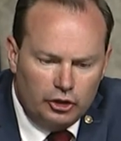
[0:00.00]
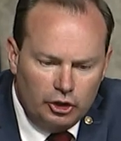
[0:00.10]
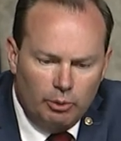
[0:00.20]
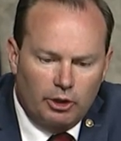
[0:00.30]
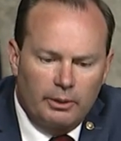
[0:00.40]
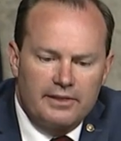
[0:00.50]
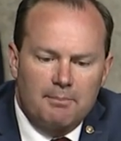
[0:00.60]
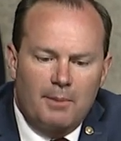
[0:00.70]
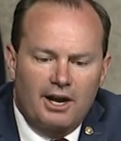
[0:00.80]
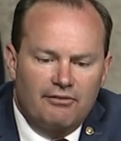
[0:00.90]
do you agree
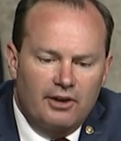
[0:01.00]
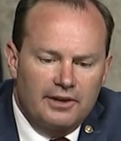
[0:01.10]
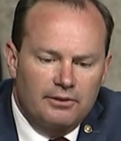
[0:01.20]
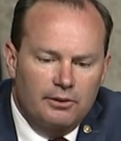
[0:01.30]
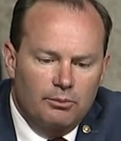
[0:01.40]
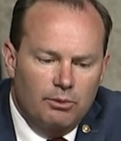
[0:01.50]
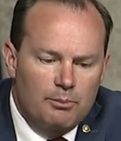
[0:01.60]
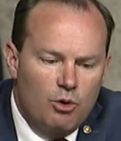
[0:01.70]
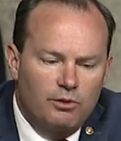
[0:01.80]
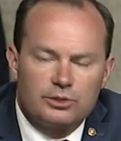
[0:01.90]
that modifying the
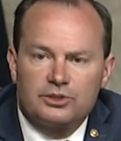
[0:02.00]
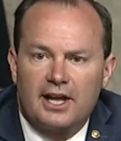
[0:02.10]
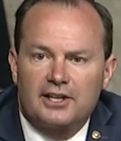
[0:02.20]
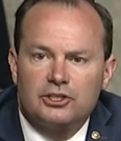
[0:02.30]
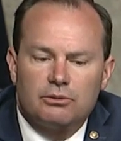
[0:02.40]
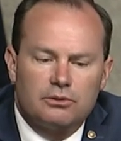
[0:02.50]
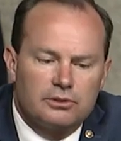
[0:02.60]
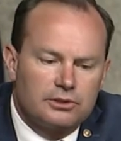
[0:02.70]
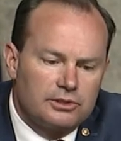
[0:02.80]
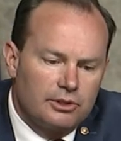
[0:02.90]
removal statute
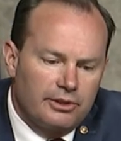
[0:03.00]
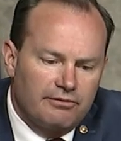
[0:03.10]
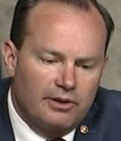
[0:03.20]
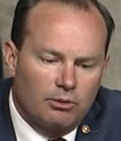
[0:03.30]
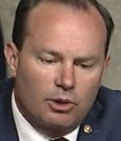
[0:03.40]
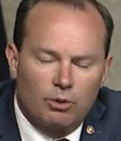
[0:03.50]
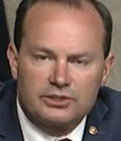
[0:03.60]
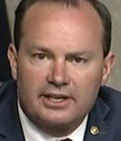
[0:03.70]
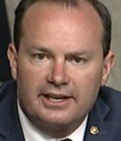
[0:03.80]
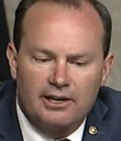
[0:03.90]
so that federal
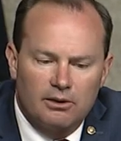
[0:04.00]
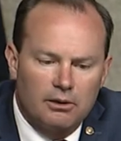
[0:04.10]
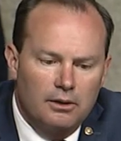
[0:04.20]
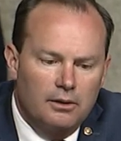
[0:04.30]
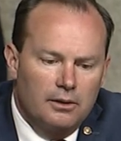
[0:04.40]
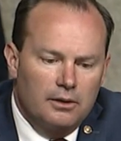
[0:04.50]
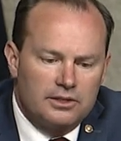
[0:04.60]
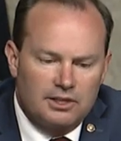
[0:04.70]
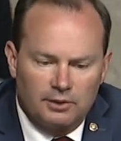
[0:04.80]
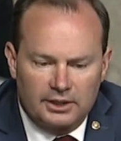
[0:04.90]
courts can hear
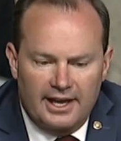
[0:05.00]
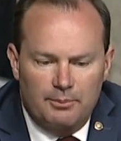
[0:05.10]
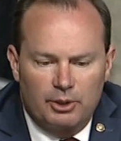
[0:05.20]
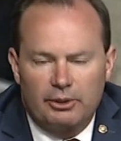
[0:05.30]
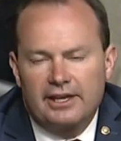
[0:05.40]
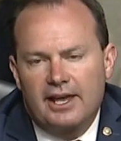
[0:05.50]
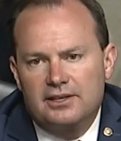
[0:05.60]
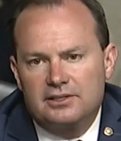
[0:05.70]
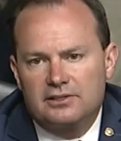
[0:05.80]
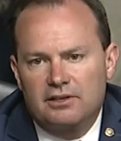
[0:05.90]
civil liability
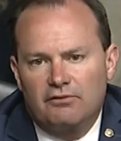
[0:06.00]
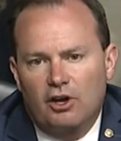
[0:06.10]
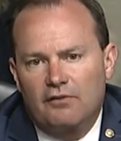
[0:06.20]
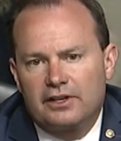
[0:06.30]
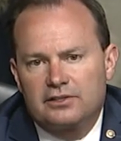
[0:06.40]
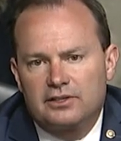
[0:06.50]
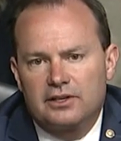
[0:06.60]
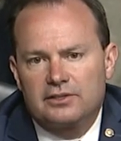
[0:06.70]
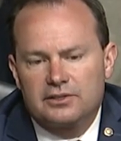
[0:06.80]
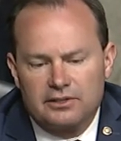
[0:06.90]
cases involving
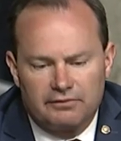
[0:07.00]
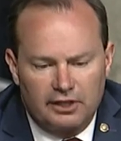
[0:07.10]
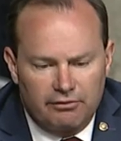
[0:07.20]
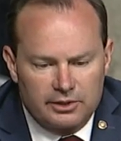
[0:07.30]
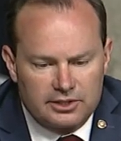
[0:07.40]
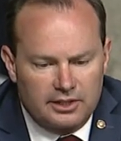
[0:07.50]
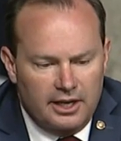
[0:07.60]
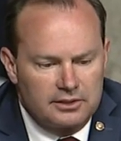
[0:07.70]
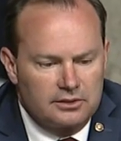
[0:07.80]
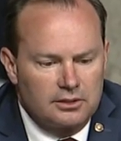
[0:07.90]
citizens of different
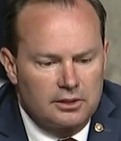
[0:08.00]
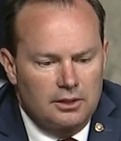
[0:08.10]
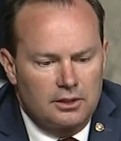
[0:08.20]
states